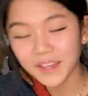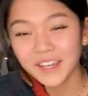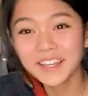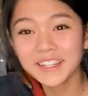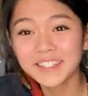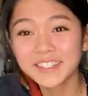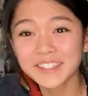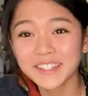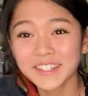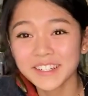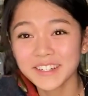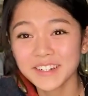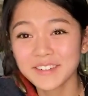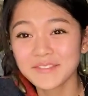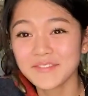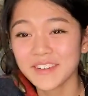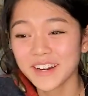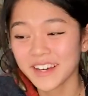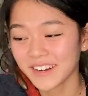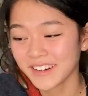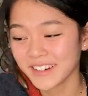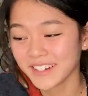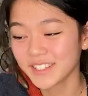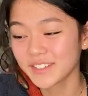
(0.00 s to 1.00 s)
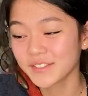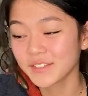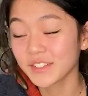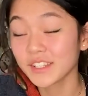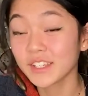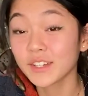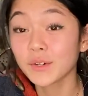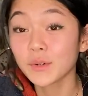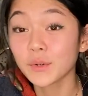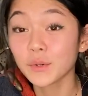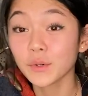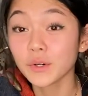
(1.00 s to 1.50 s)
Make sure your butter is
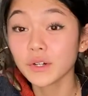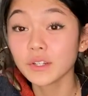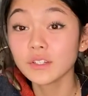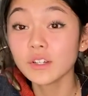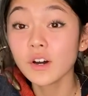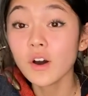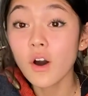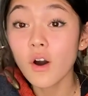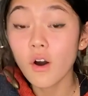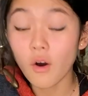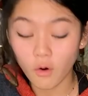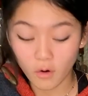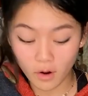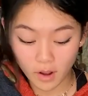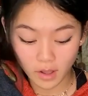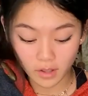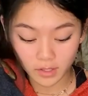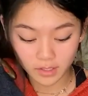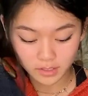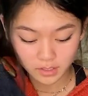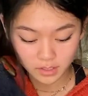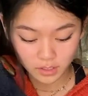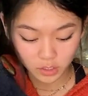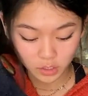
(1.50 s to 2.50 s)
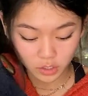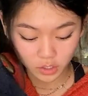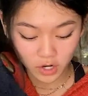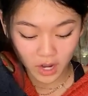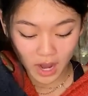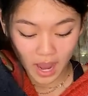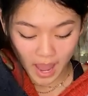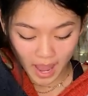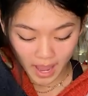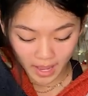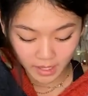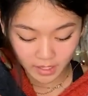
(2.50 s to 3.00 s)
fully cooled or else your
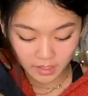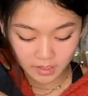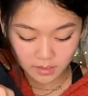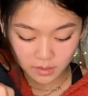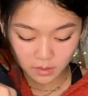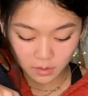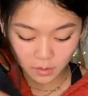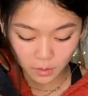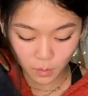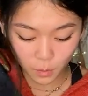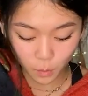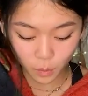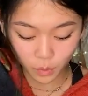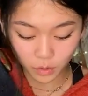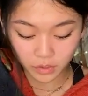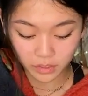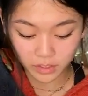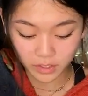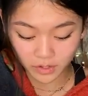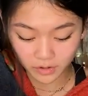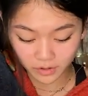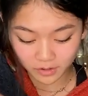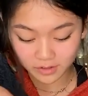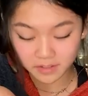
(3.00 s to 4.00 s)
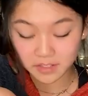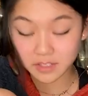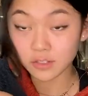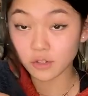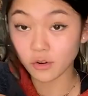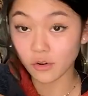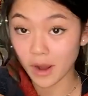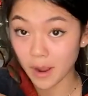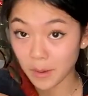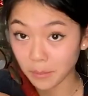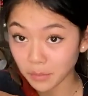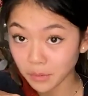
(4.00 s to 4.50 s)
eggs will literally
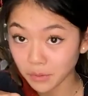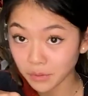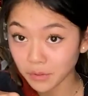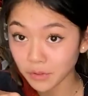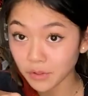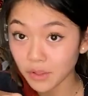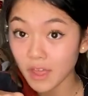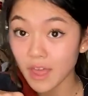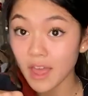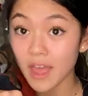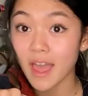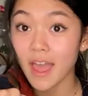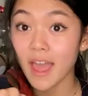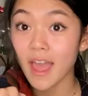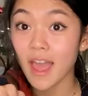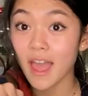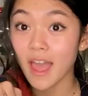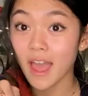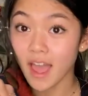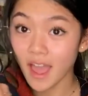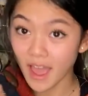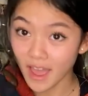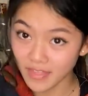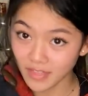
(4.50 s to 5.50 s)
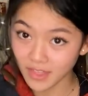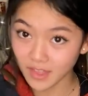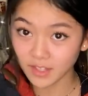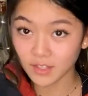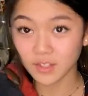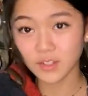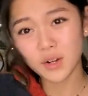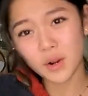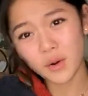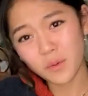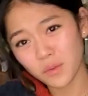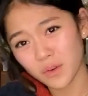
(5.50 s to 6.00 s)
scramble. And then
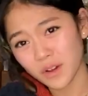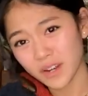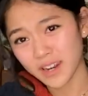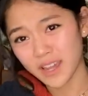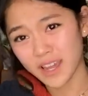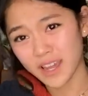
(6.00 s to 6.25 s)
you don't want